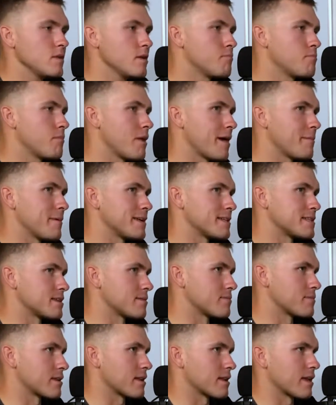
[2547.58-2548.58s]
maybe it's
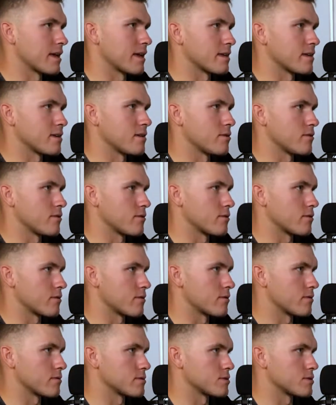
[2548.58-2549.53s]
something like you're